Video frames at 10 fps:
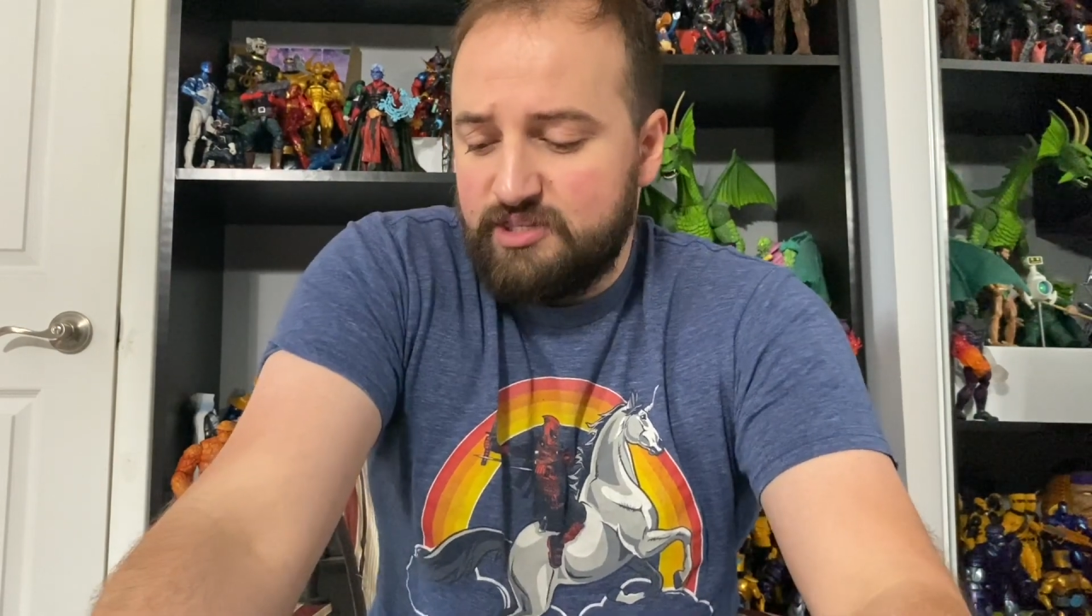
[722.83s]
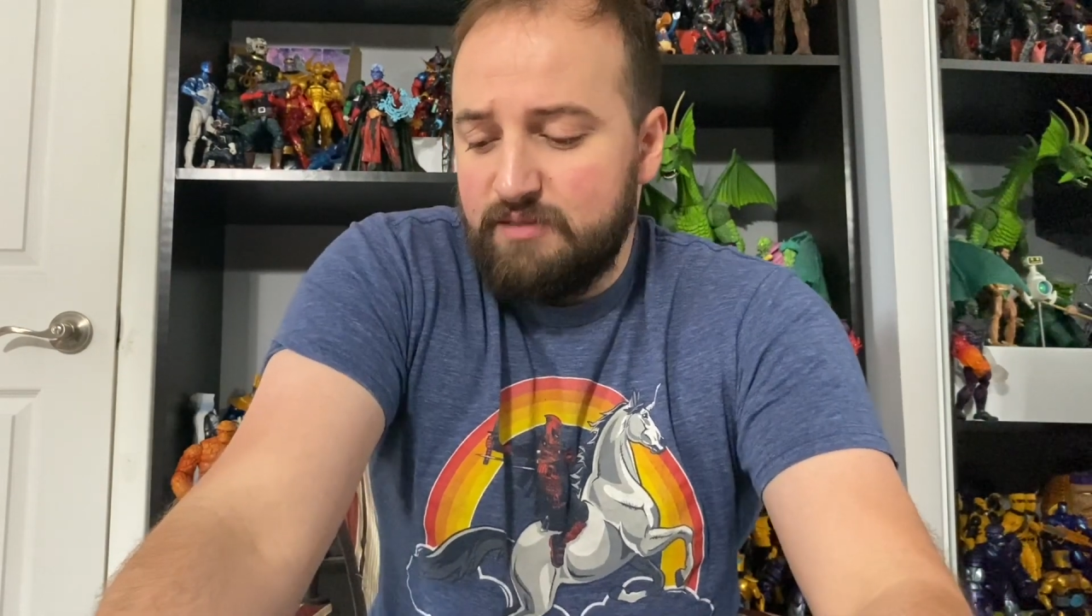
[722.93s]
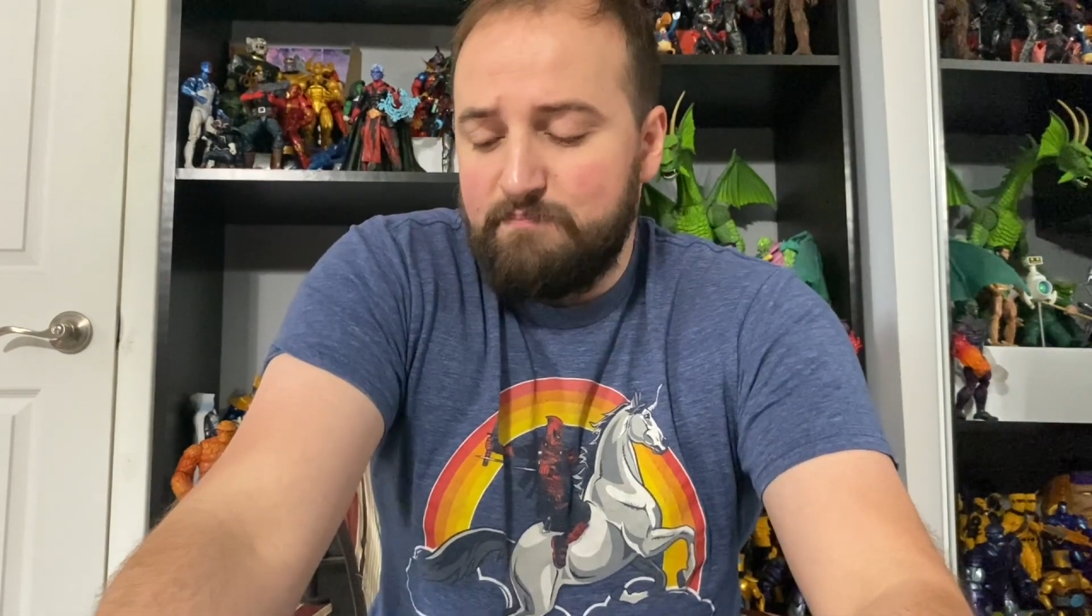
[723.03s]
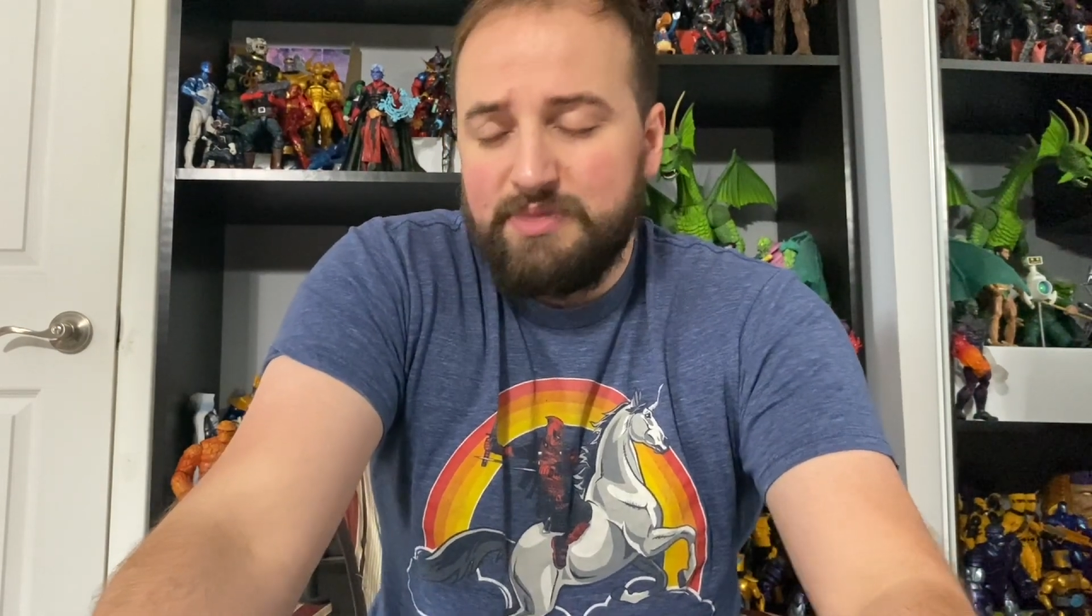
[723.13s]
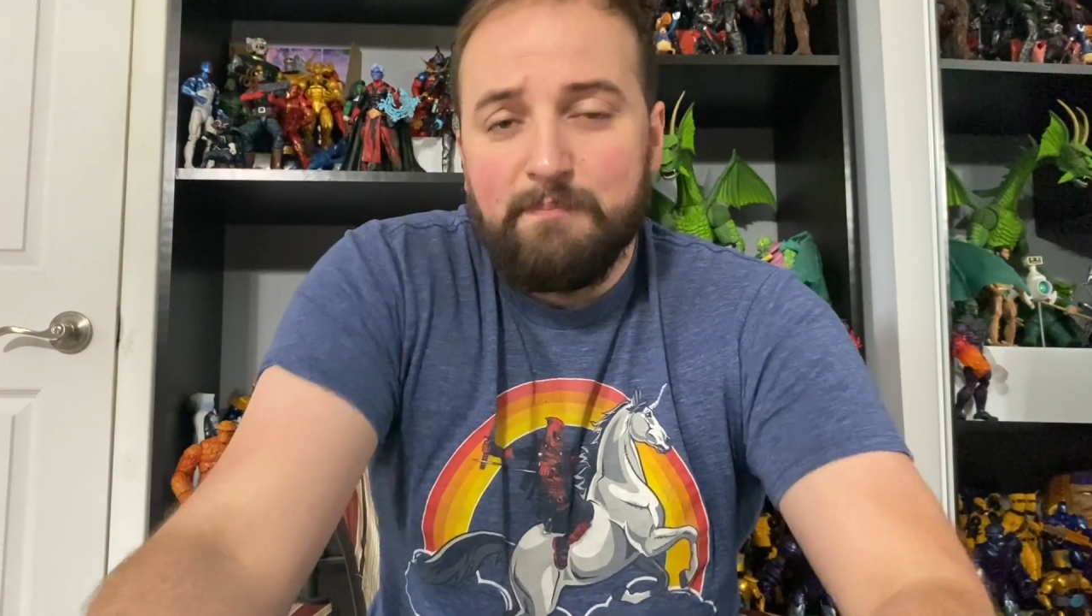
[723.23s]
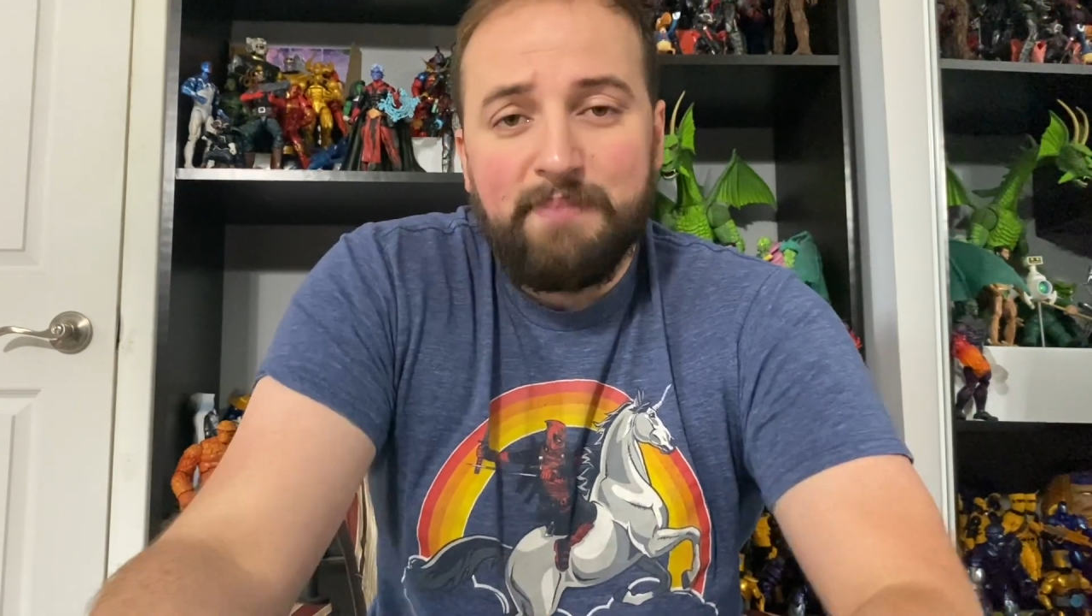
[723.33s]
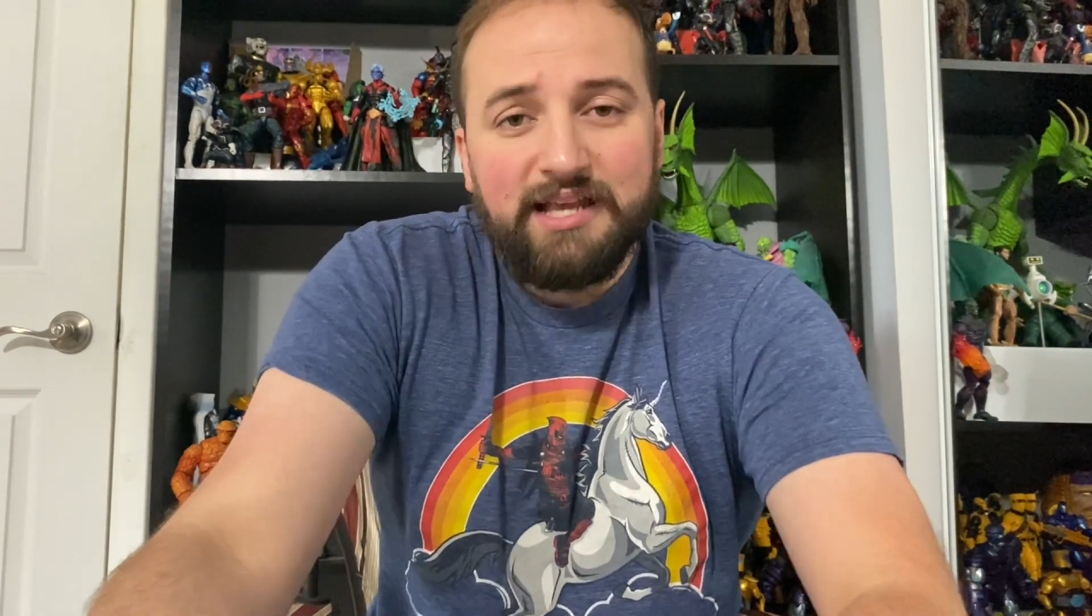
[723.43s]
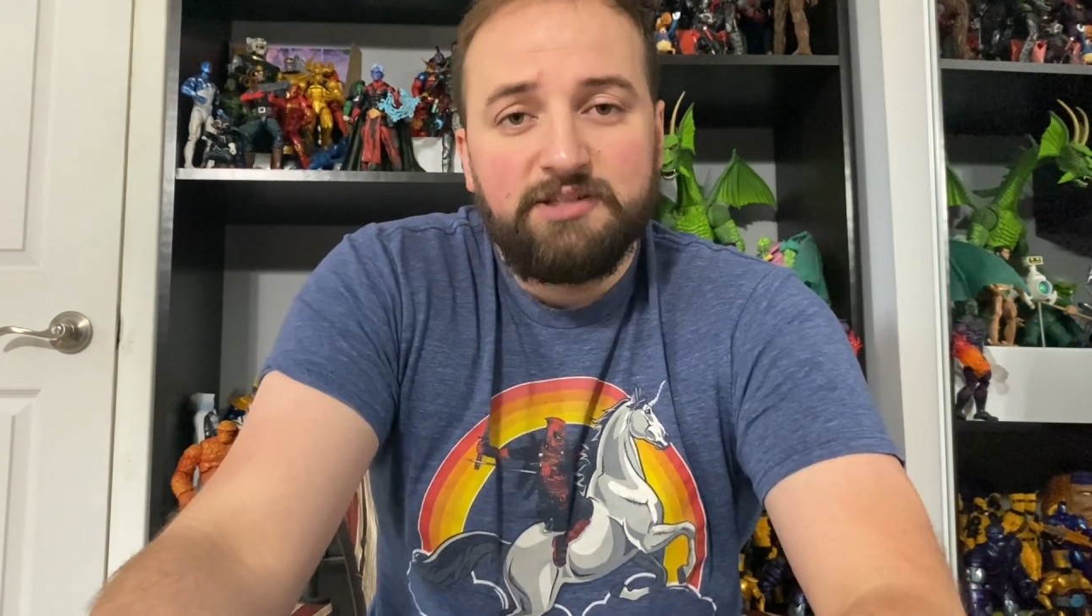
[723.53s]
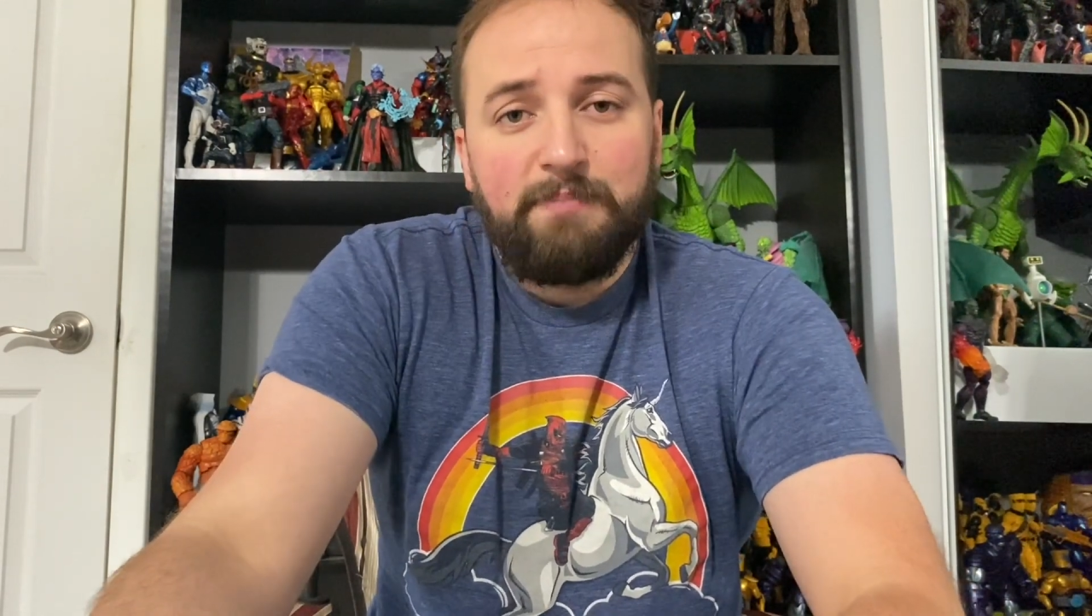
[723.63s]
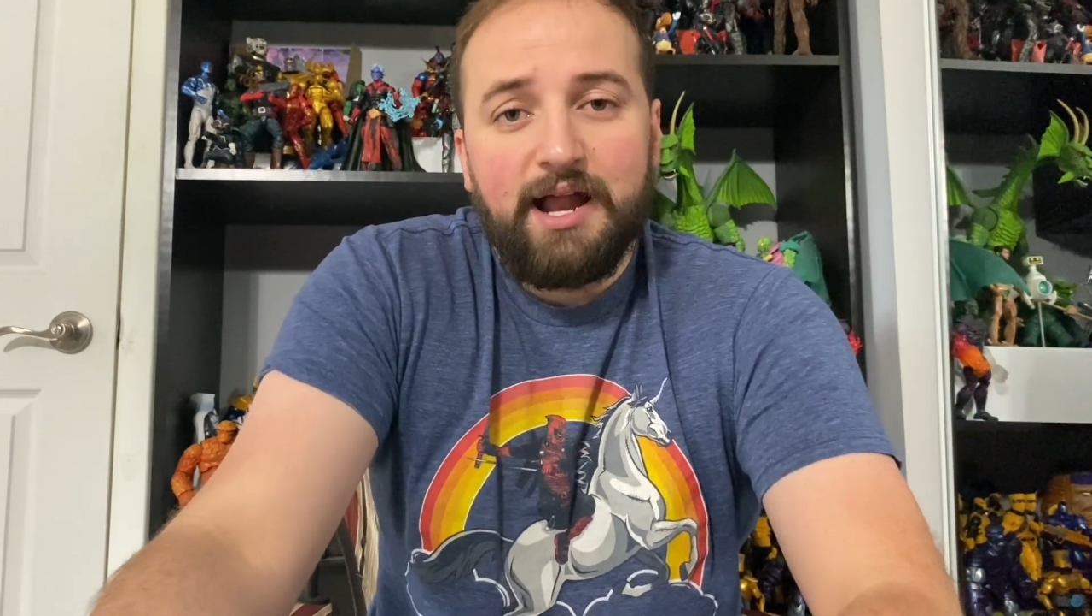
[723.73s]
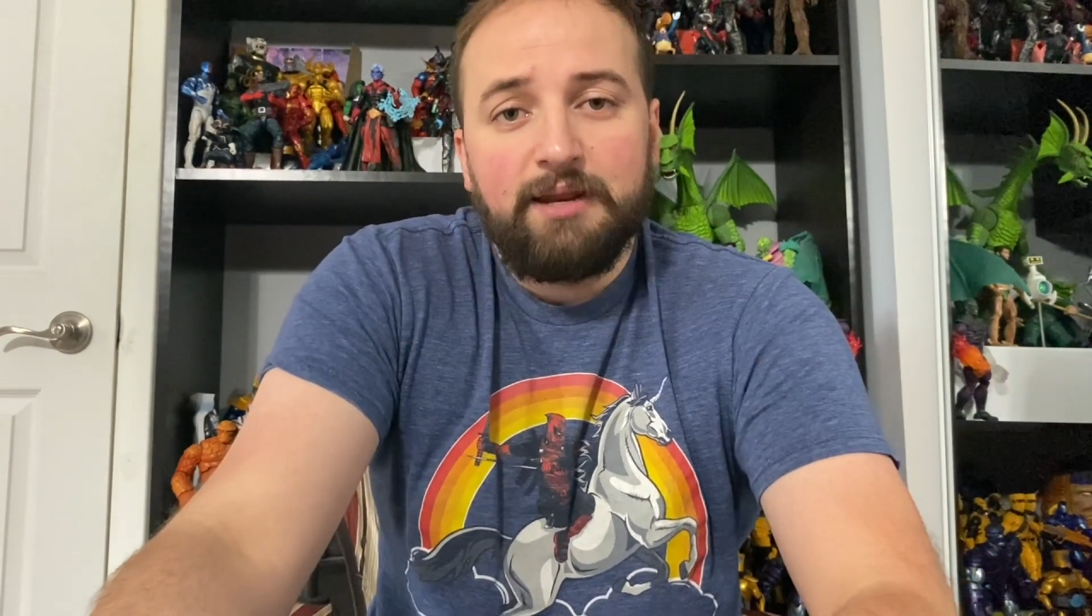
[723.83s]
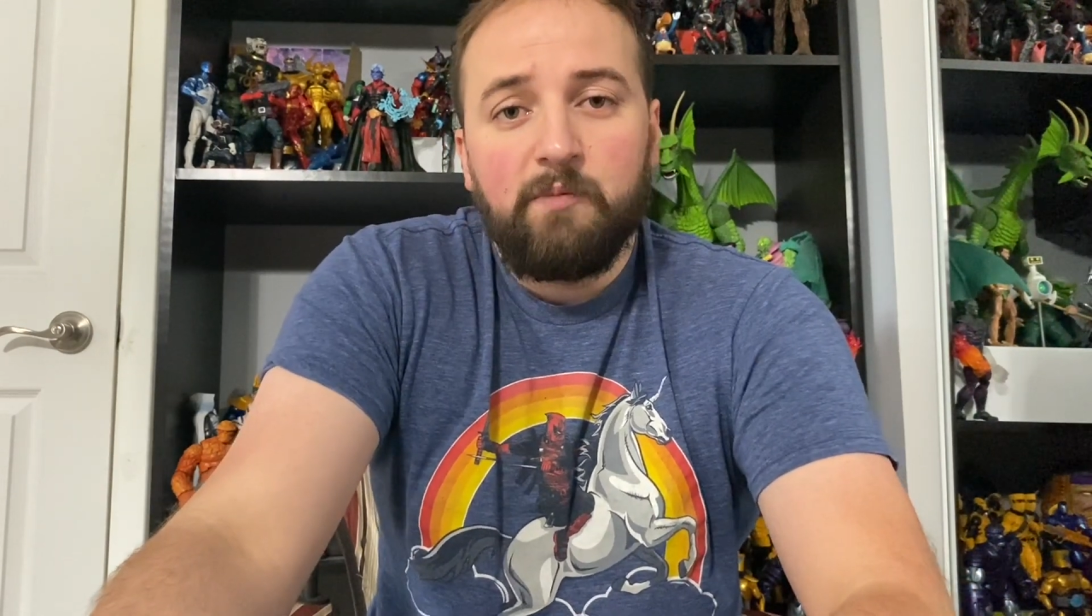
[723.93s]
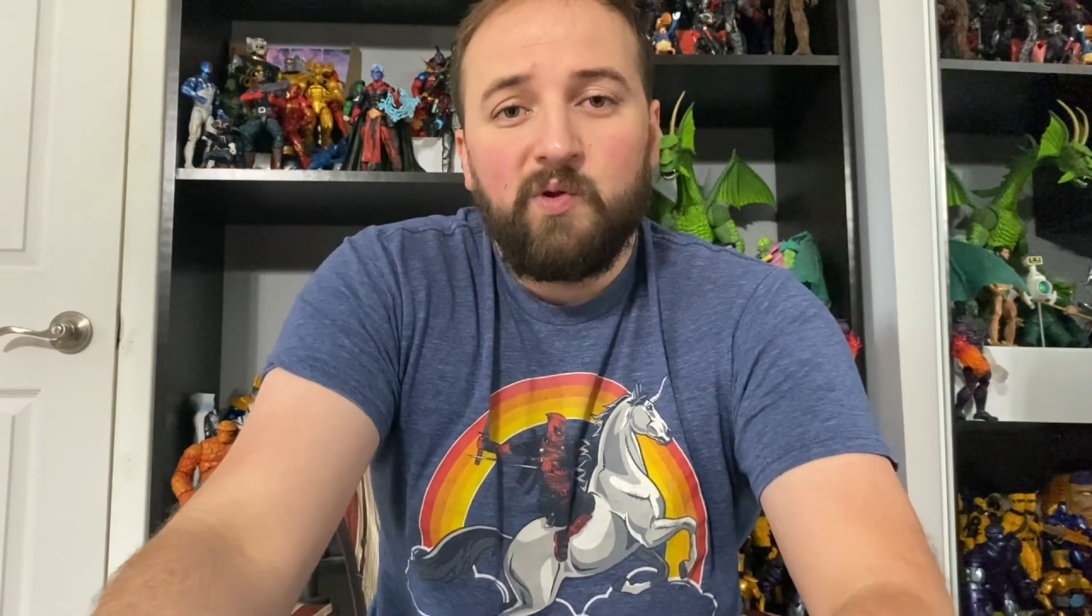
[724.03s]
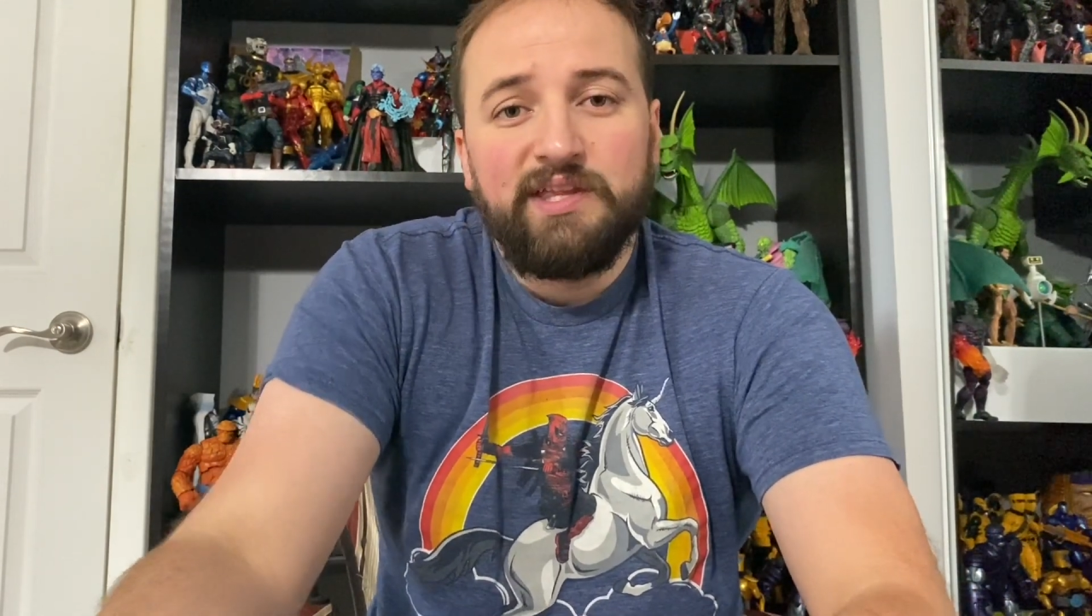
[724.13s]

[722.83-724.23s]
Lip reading: the base body mold,